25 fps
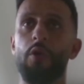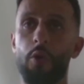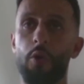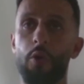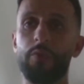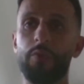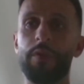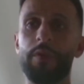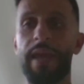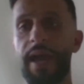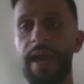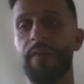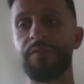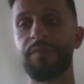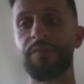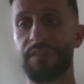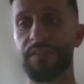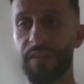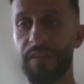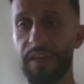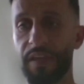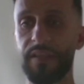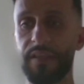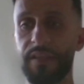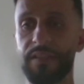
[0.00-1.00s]
only have
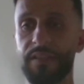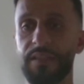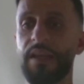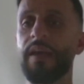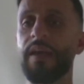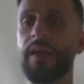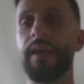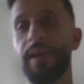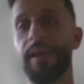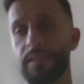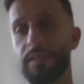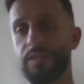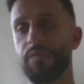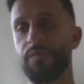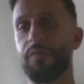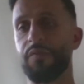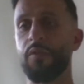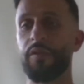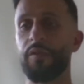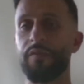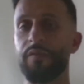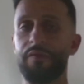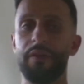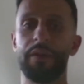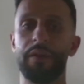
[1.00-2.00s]
6, it's a
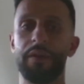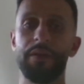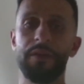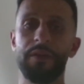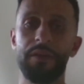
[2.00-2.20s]
forfeit.